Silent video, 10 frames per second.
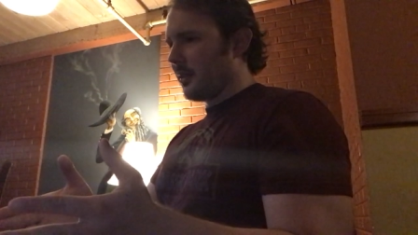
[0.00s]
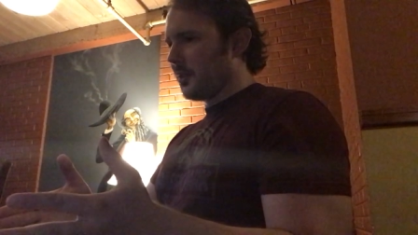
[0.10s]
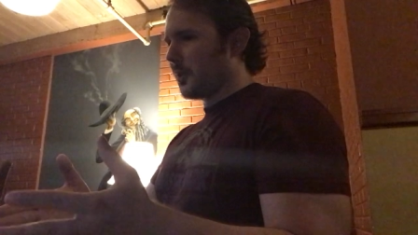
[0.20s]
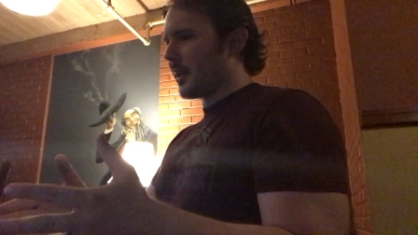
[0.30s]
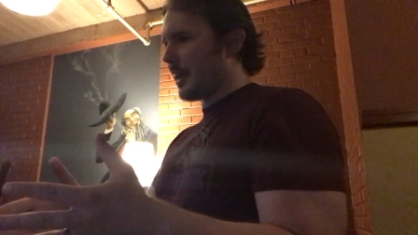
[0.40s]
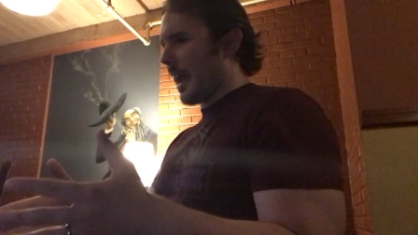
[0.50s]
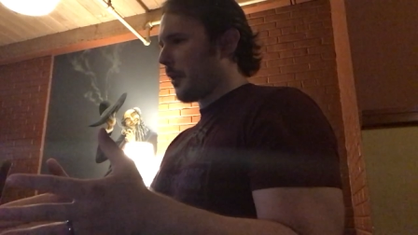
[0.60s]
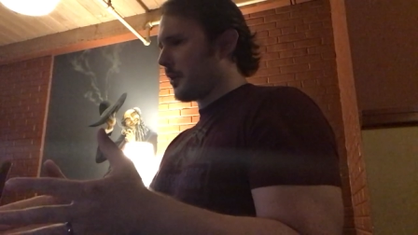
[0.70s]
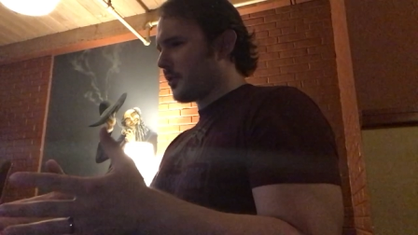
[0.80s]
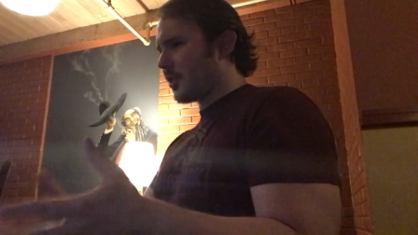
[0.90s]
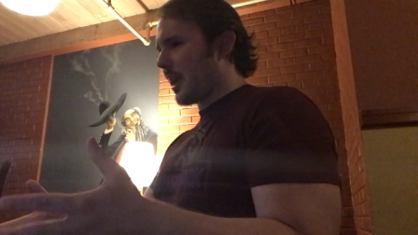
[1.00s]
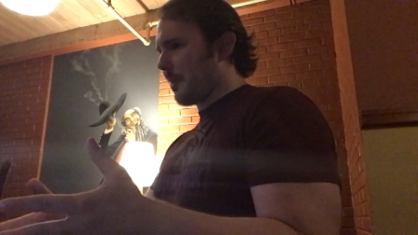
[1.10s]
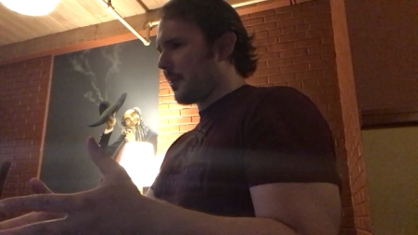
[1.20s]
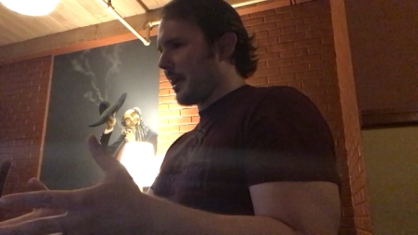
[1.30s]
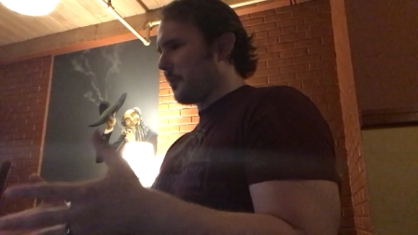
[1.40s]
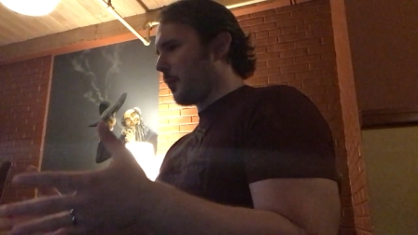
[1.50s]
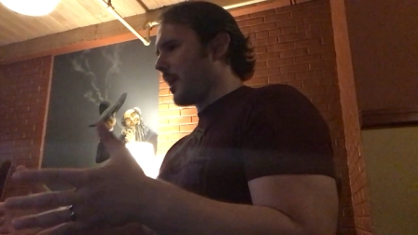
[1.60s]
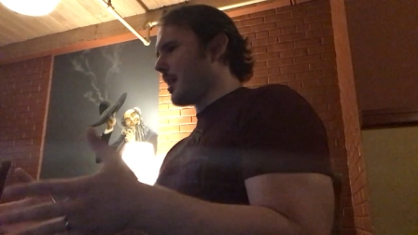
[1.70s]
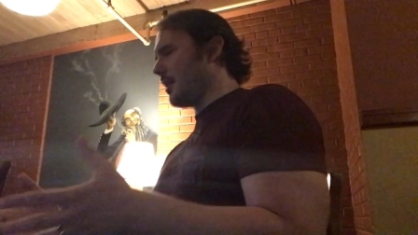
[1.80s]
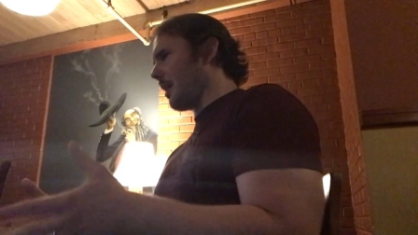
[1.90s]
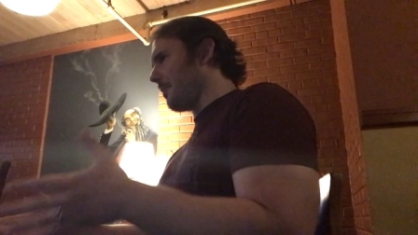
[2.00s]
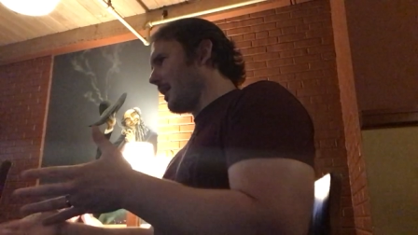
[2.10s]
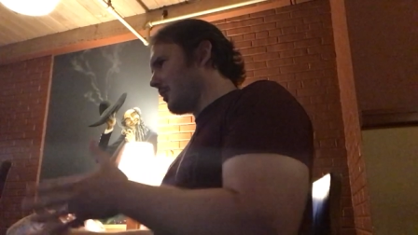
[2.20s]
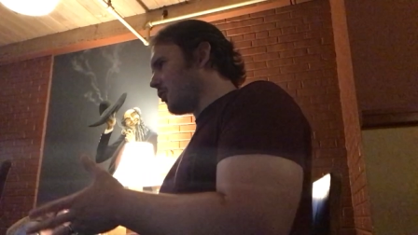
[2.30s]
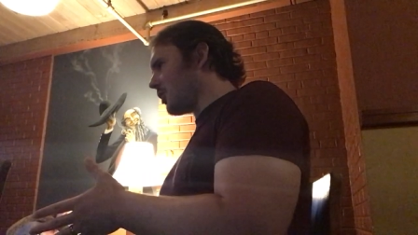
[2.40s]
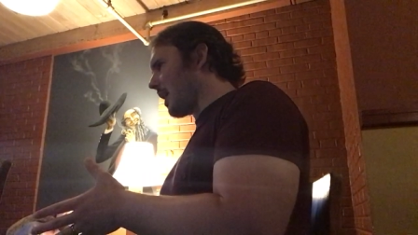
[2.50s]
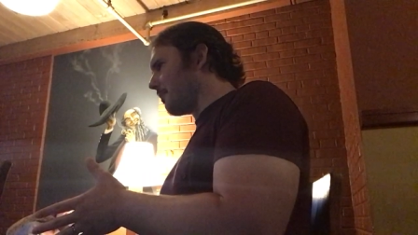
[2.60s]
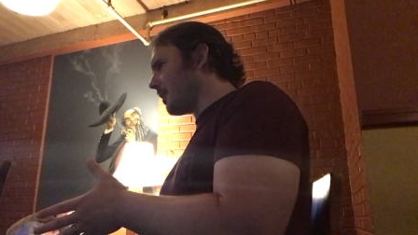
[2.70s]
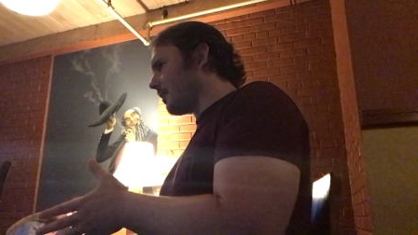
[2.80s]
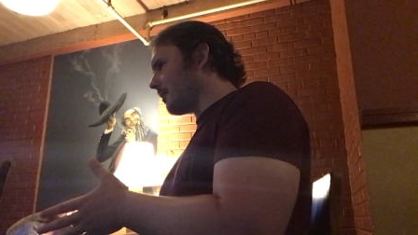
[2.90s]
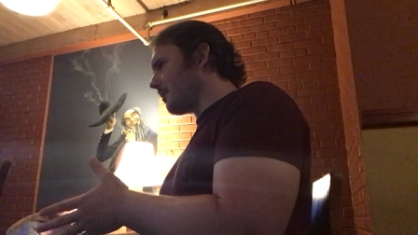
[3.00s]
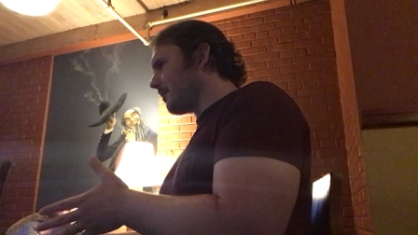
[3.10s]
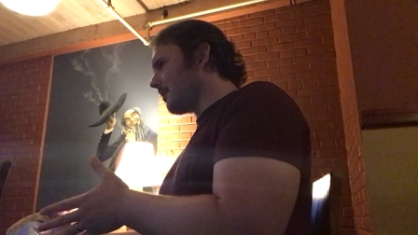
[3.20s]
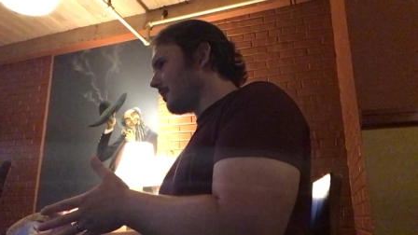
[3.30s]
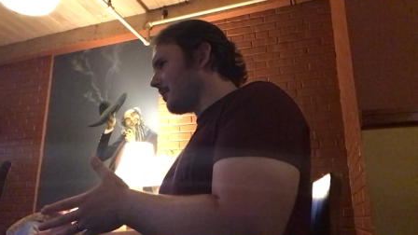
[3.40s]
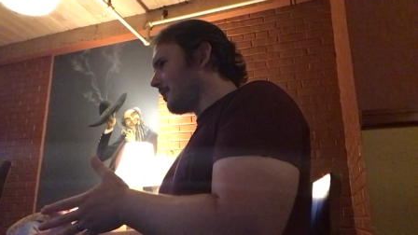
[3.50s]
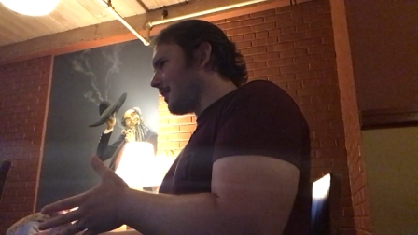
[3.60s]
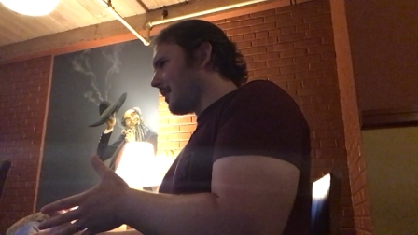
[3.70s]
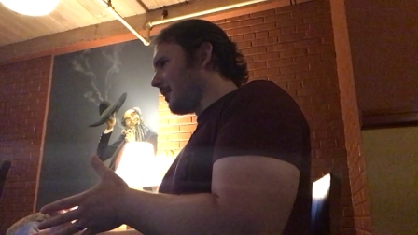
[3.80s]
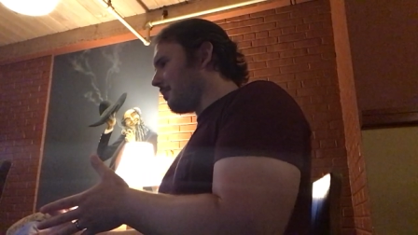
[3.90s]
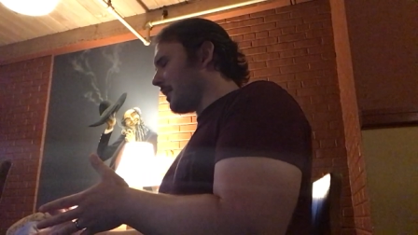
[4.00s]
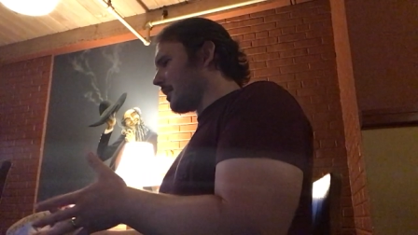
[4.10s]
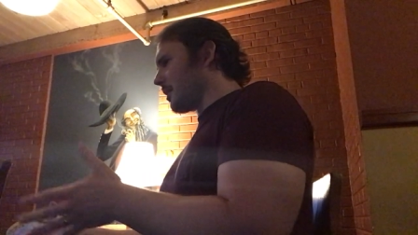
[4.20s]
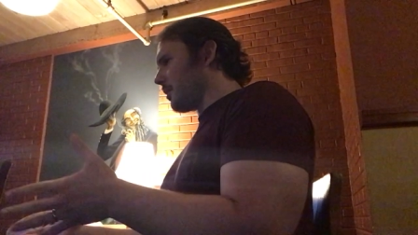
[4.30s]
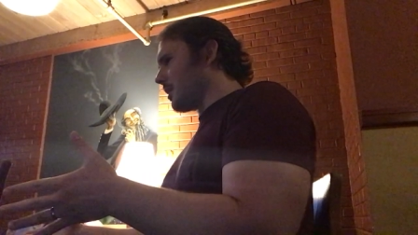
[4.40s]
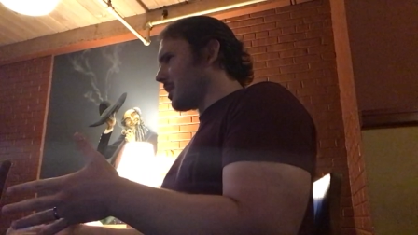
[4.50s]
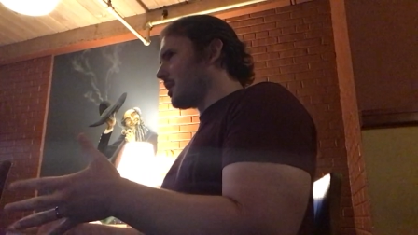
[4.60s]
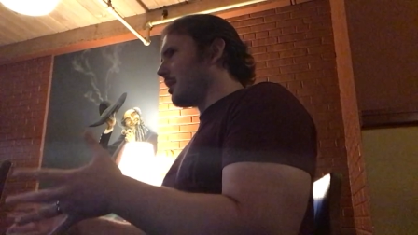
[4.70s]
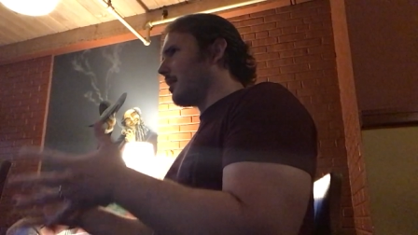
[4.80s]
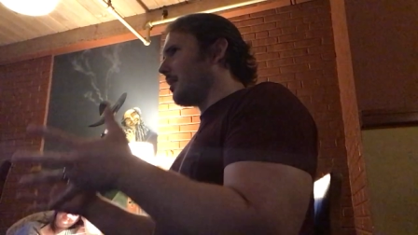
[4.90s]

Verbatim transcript: looking out of shape and waking up in shape because it was